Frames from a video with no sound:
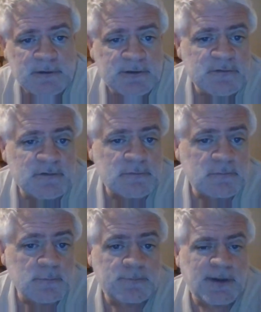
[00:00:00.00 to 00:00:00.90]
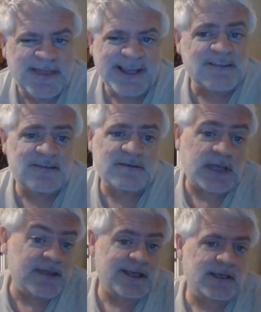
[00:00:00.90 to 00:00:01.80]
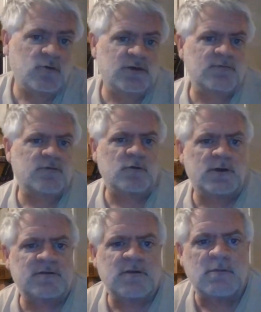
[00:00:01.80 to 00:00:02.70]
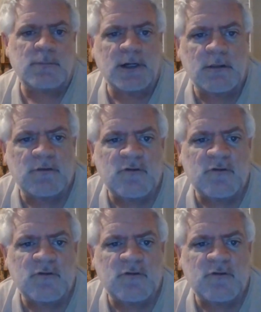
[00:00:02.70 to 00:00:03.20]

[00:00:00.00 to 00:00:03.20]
This, I think it's, I think it goes on for the rest of the month,